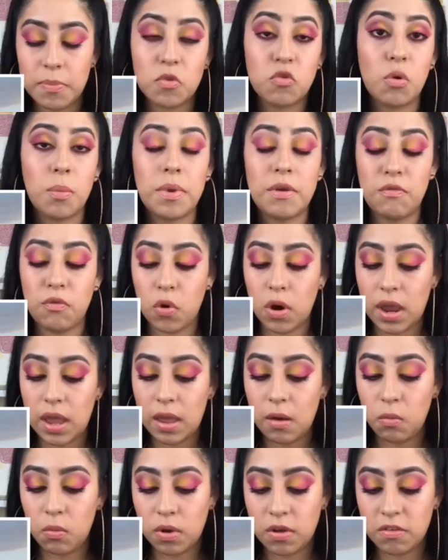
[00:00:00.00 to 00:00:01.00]
So before
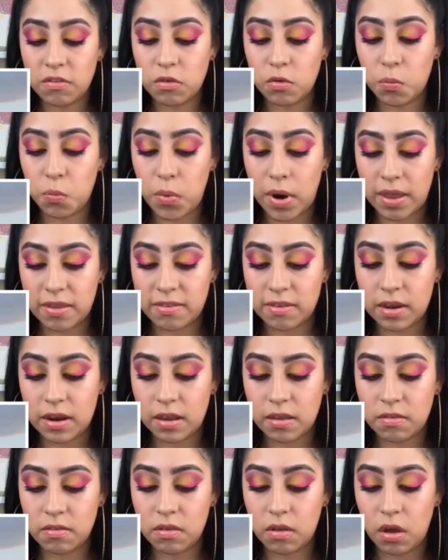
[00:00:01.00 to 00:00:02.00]
it was the
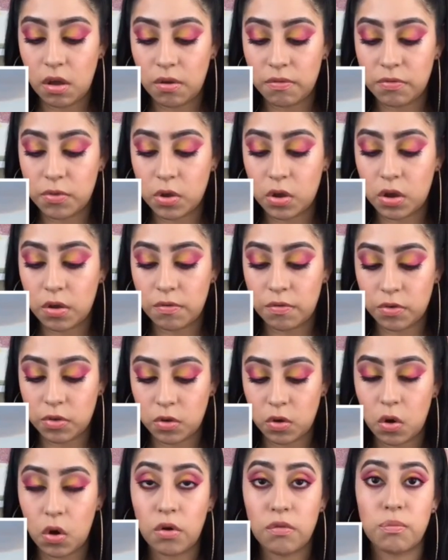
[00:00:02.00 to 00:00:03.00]
residence of the
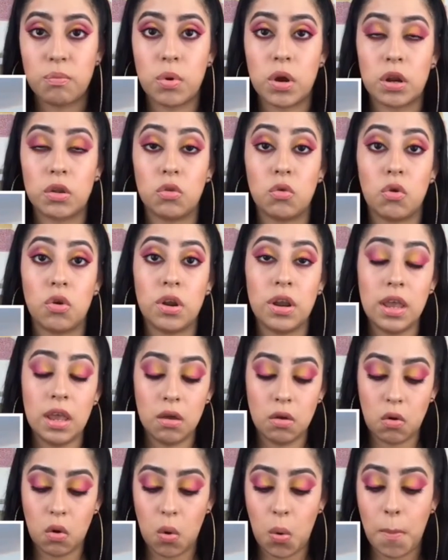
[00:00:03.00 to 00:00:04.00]
governor of Puerto
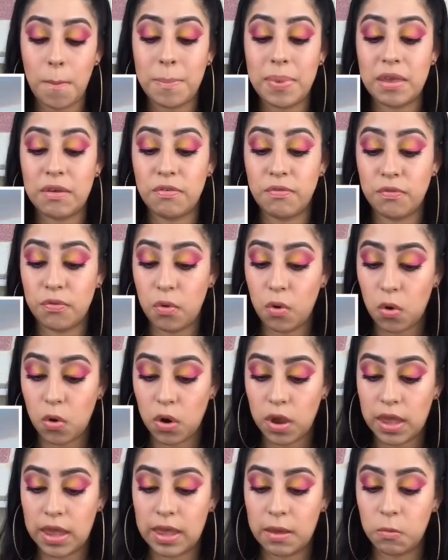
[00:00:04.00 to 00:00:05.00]
Rico, before
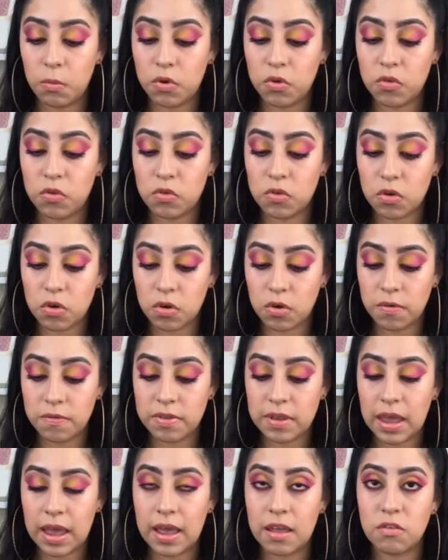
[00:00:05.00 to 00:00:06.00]
it was
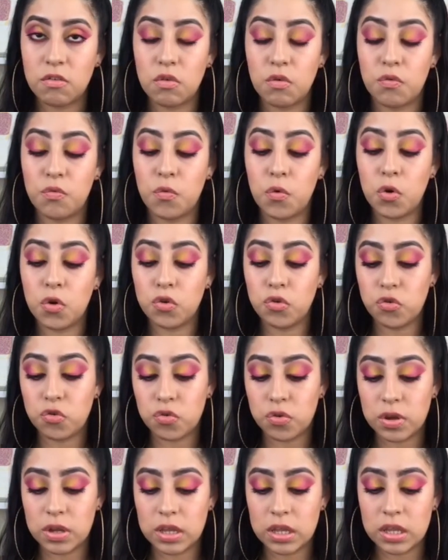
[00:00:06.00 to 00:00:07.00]
served as a
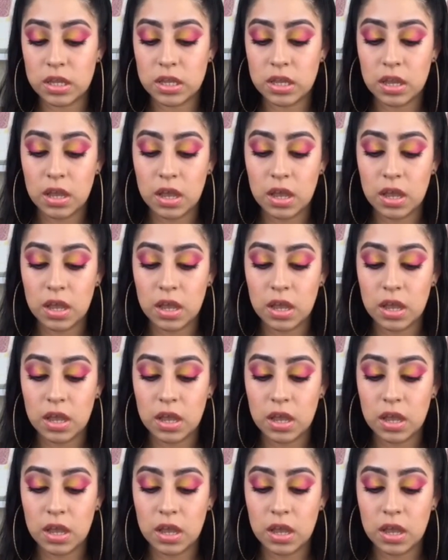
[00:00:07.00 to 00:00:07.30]
fortress